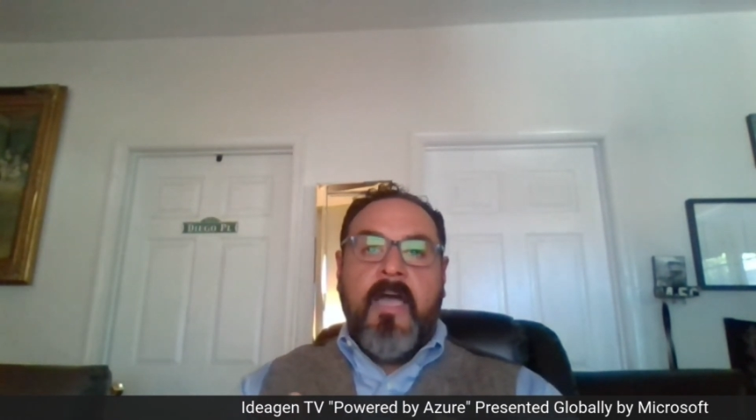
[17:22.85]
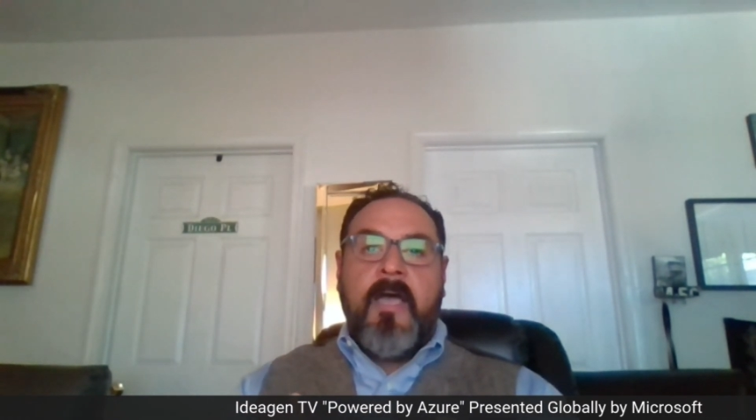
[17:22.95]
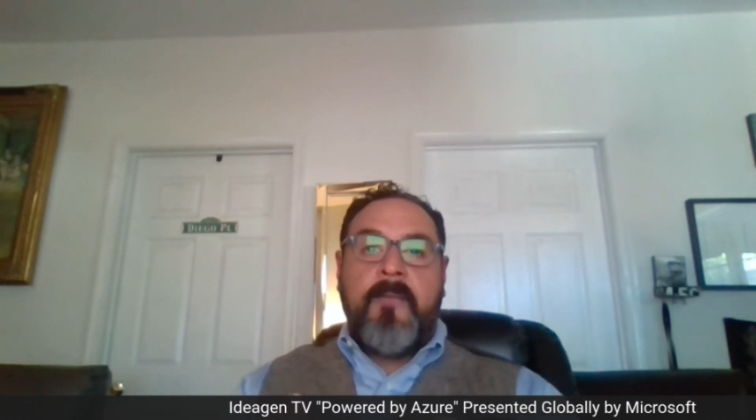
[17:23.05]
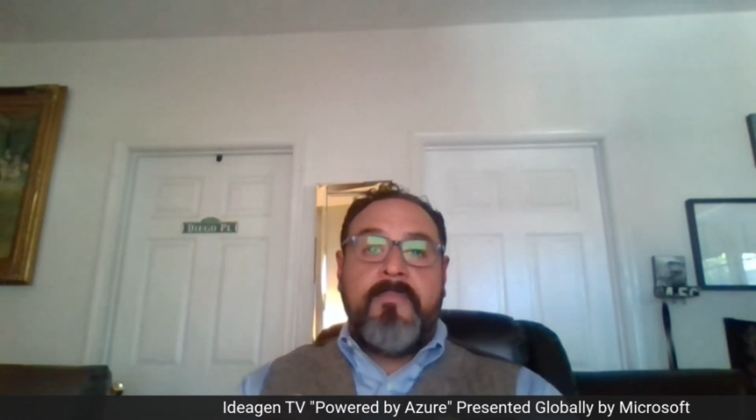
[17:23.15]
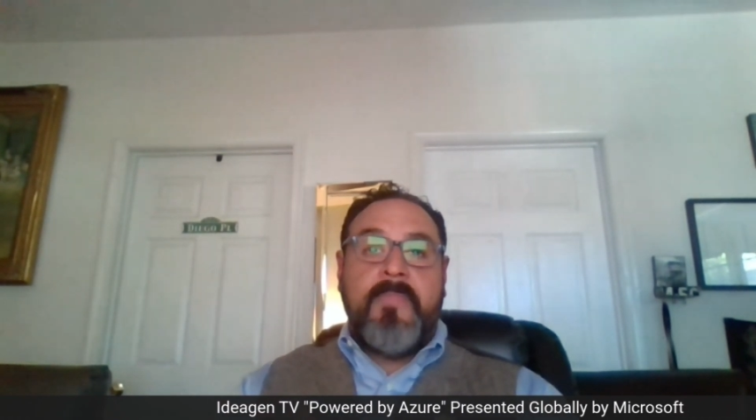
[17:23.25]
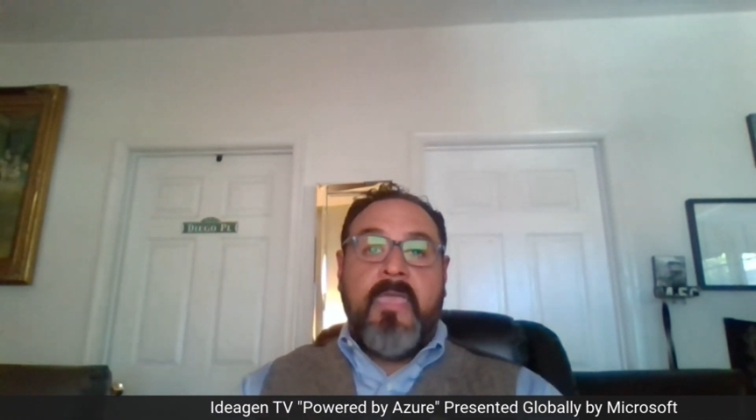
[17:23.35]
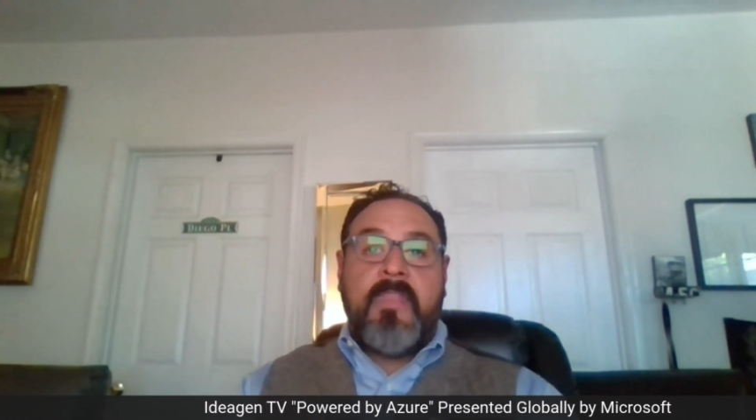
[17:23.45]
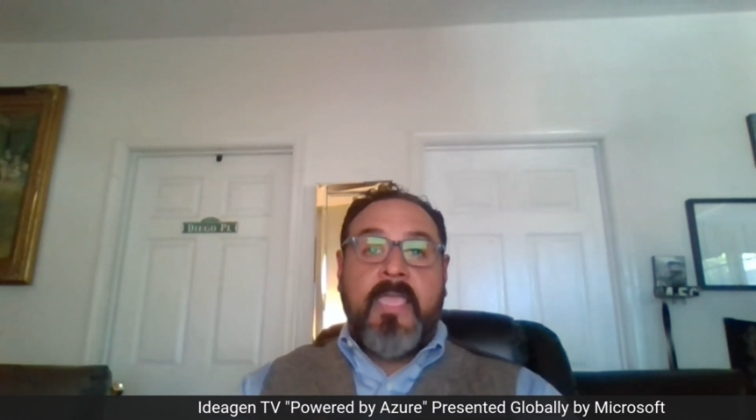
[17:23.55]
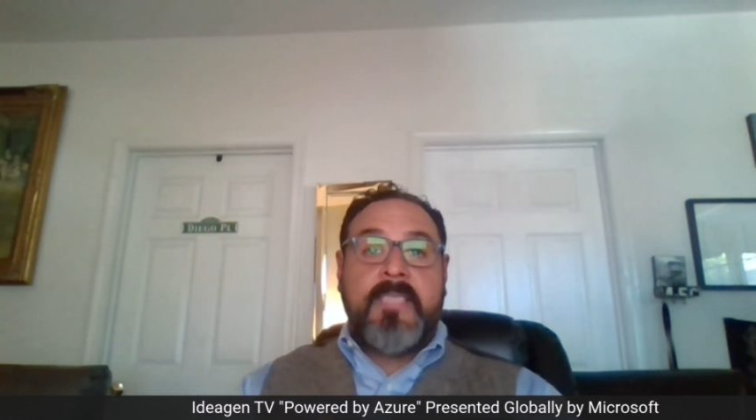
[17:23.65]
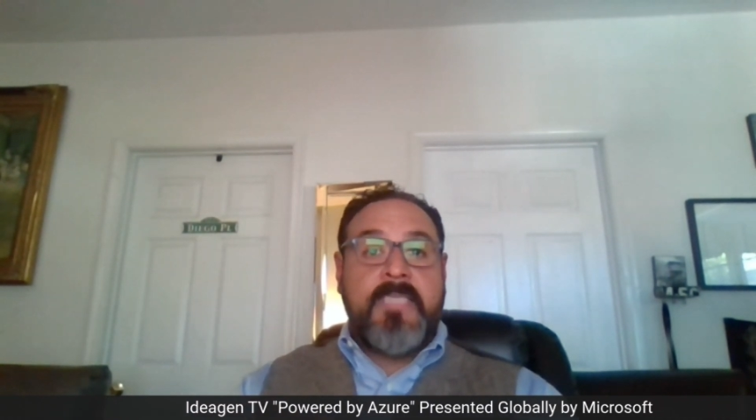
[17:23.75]
And
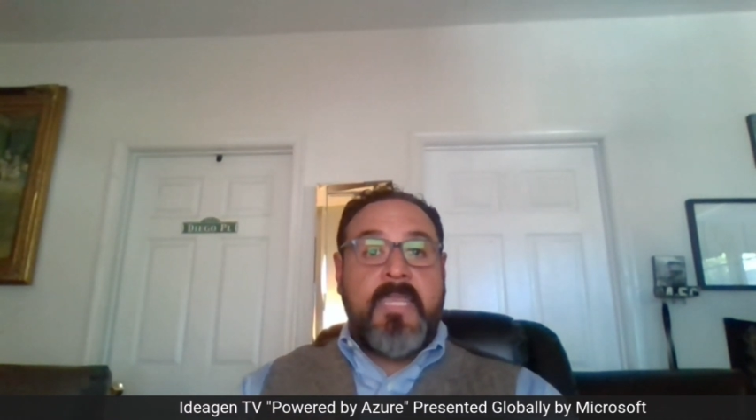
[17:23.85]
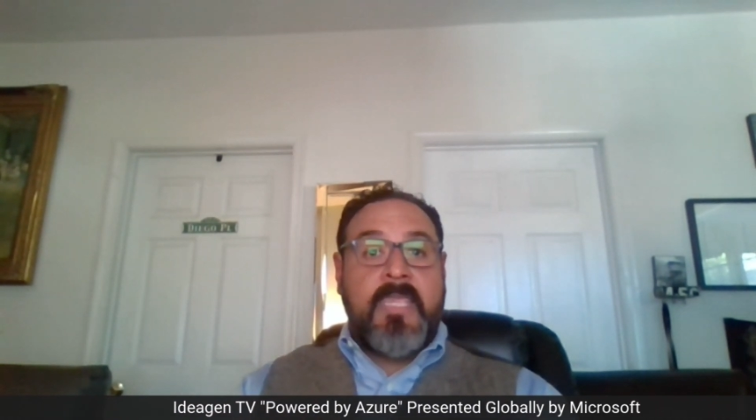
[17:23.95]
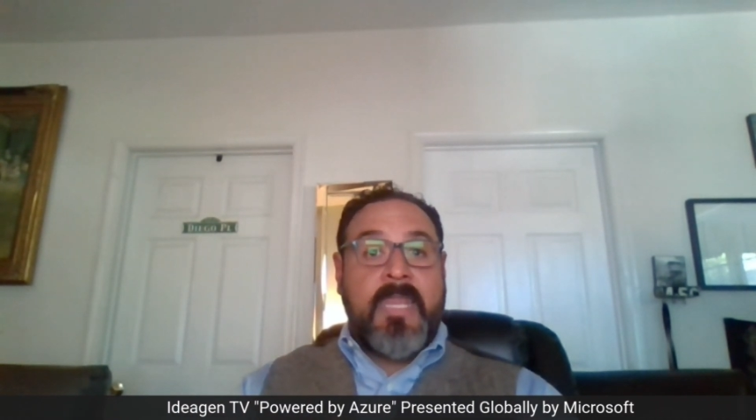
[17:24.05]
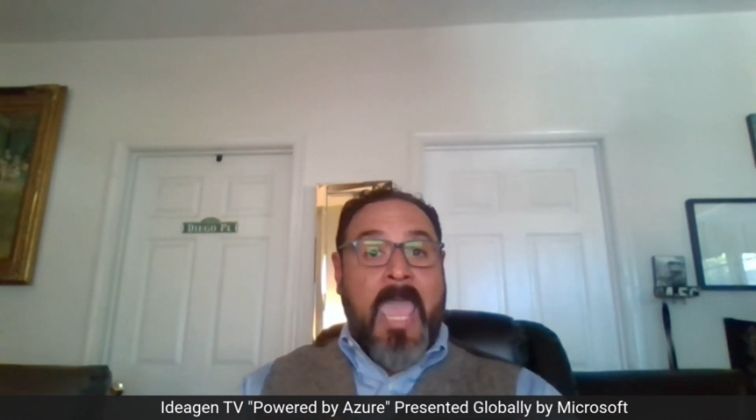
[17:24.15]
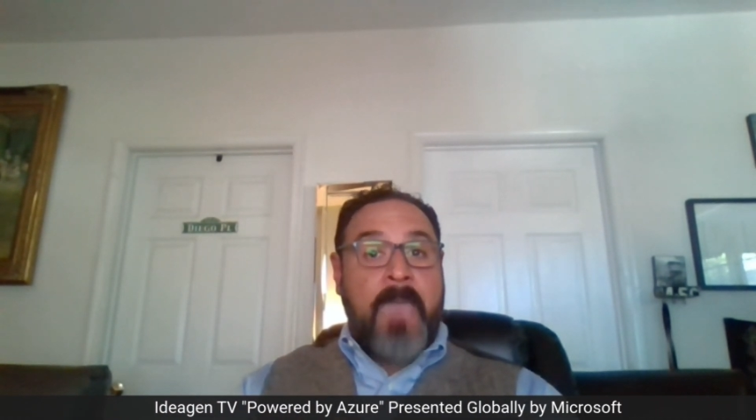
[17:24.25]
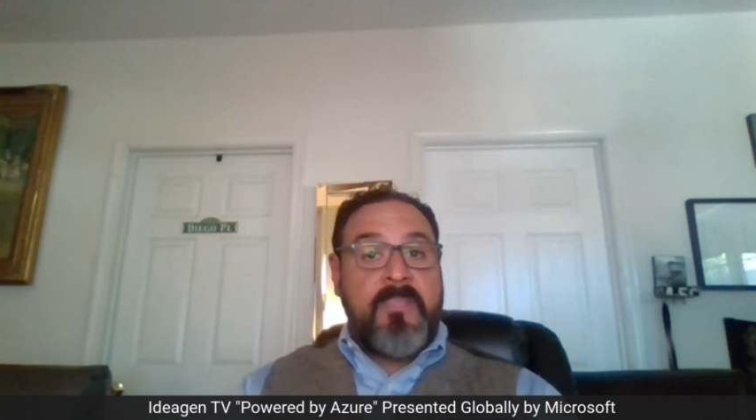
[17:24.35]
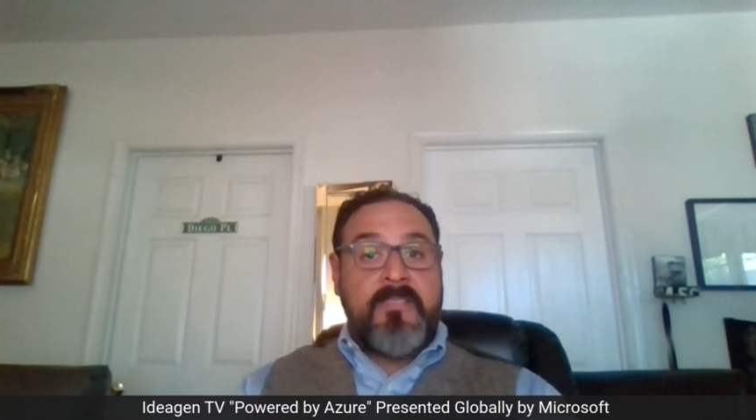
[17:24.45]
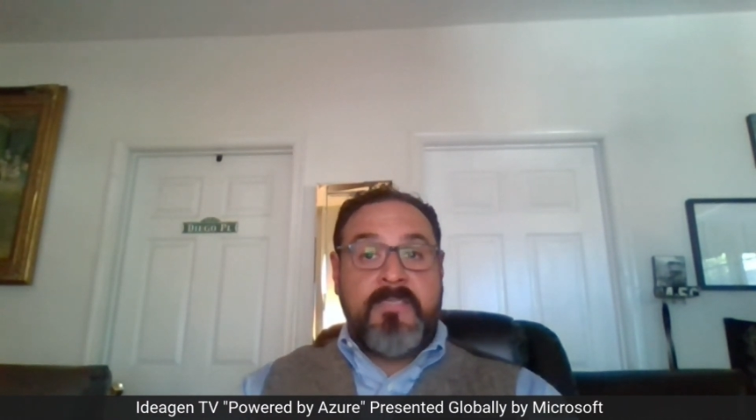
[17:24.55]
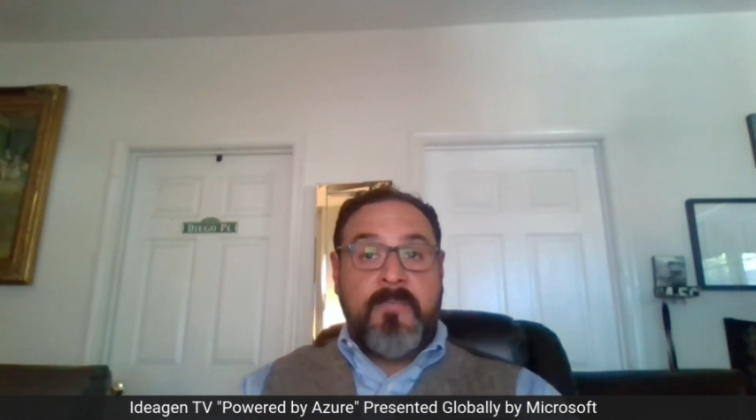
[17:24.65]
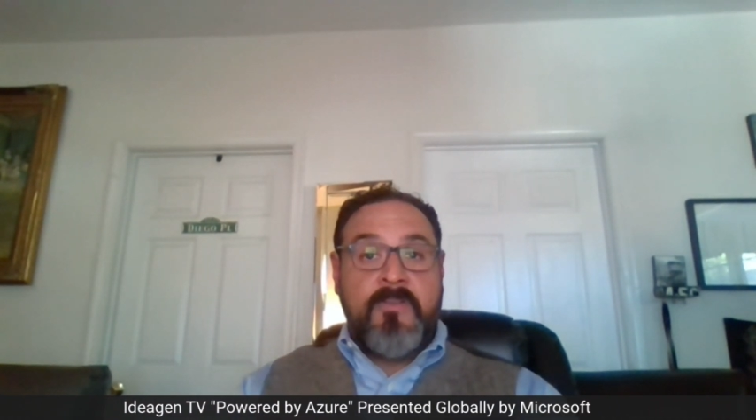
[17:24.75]
like I said, it can happen
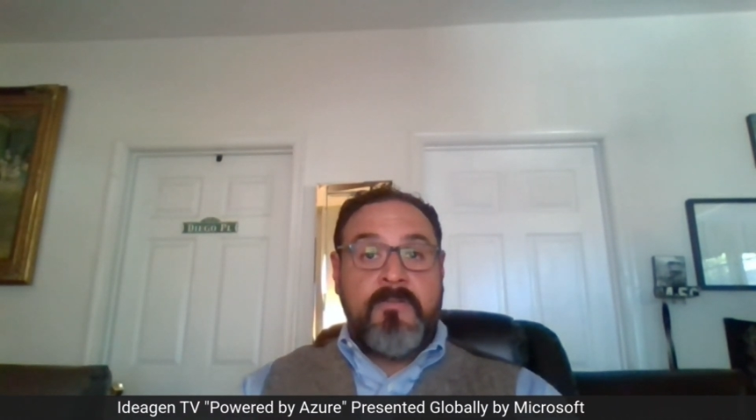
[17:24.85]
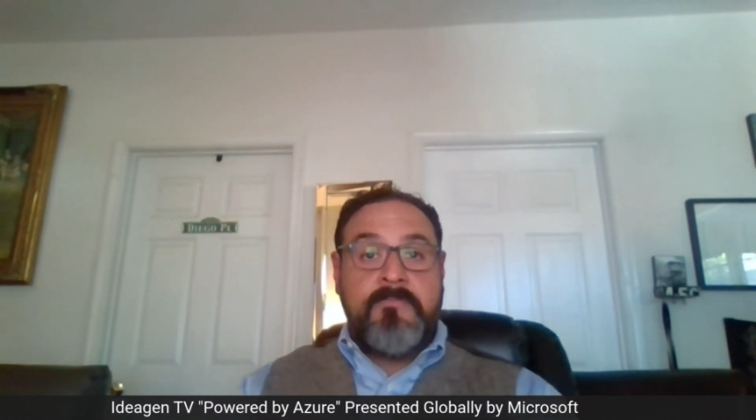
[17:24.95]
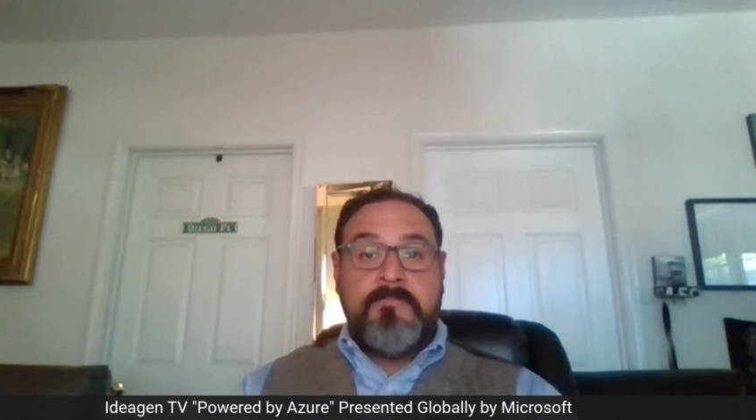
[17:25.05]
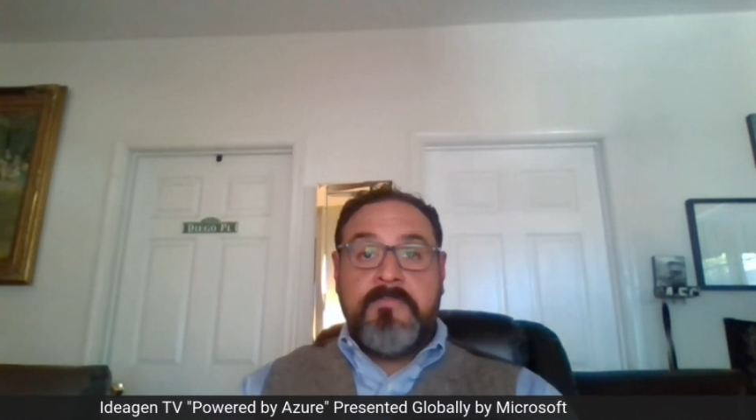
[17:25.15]
in summer,